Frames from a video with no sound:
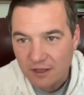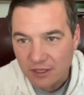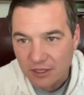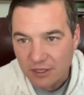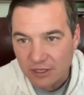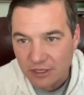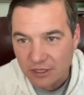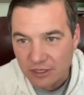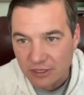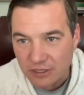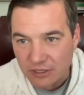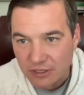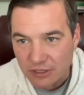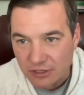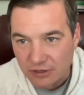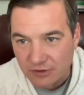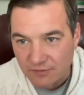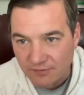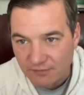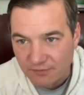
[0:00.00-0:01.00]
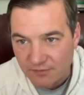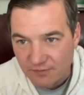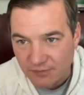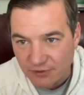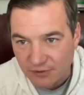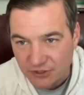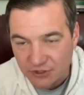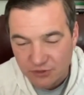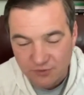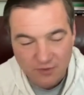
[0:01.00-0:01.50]
you
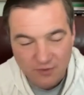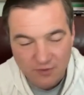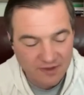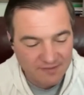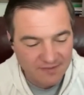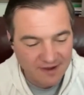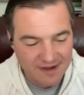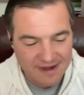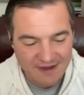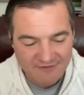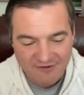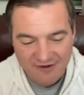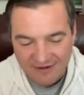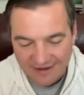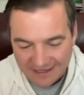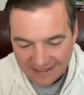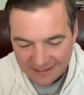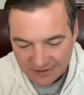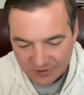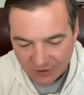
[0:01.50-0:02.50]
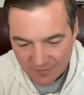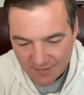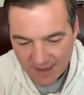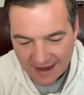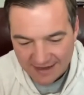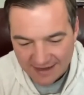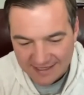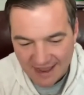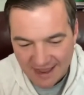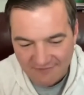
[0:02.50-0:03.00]
presumably may never get to go
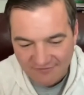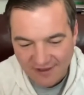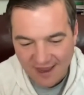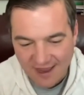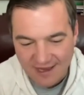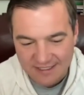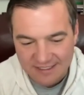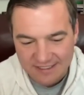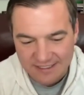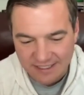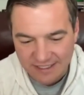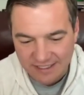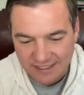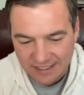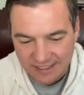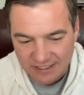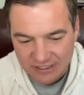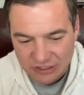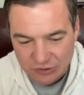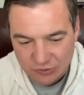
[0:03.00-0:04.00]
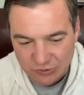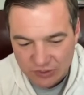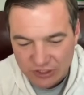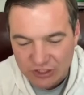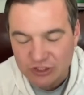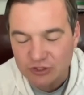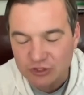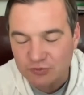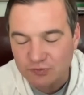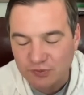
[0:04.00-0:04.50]
back to Afghanistan again. So what
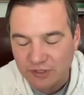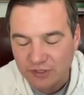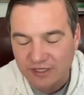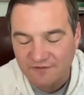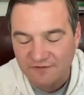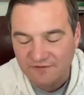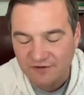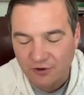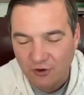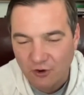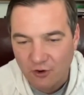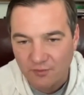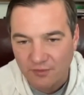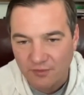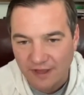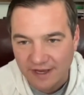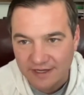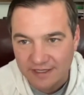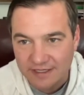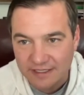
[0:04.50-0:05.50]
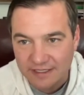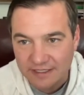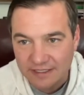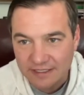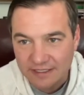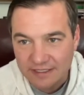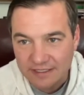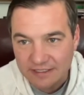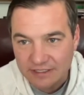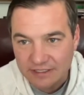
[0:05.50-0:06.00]
did you bring of your homeland
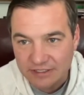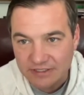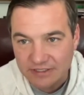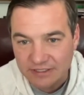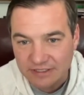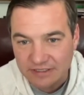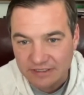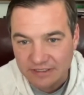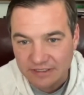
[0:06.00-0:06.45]
to,